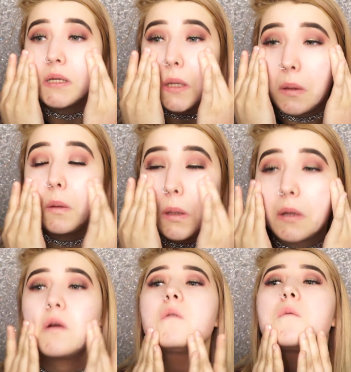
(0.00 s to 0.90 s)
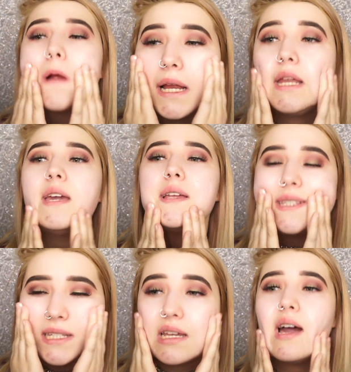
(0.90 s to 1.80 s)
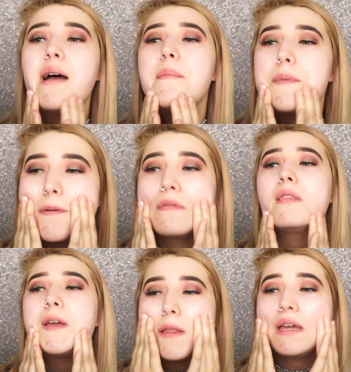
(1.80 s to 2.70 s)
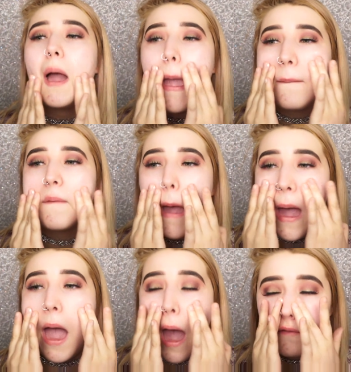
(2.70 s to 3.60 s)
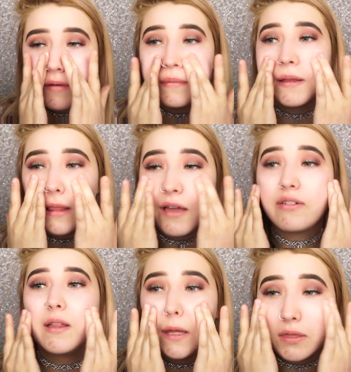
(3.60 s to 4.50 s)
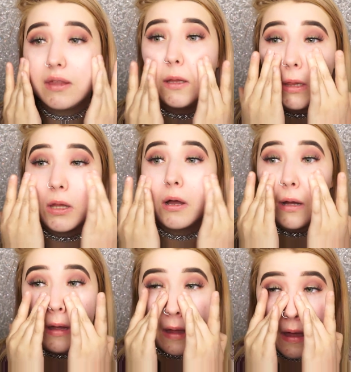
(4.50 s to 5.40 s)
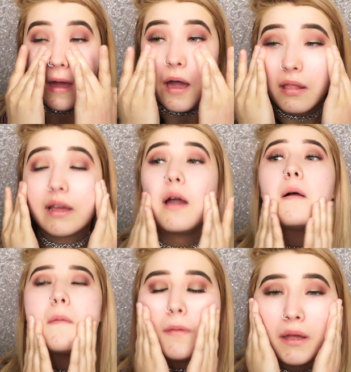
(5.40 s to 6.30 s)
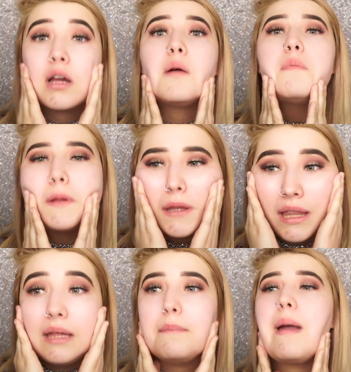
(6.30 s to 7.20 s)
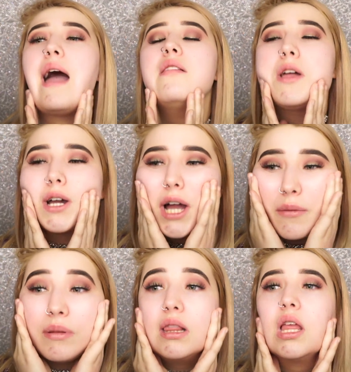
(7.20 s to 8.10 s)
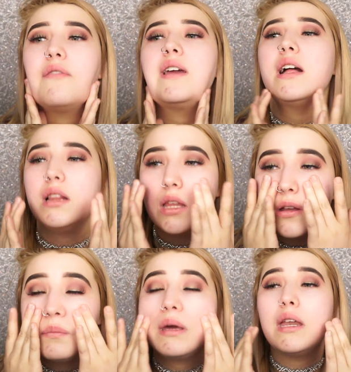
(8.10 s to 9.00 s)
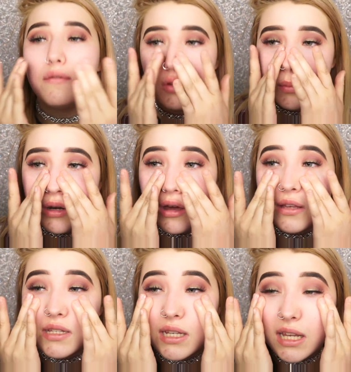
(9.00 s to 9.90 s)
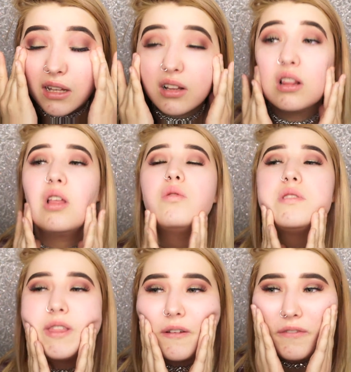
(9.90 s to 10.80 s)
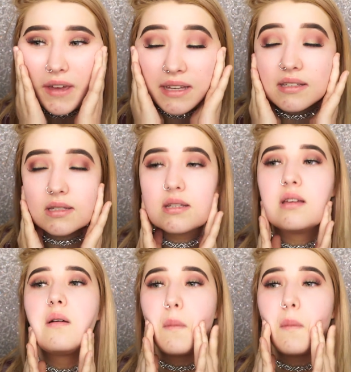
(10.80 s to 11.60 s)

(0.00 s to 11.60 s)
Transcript: to look radiant. Lately I haven't been loving like the look, like a complete matte look. I've been loving a little bit of luminosity and glow to the face.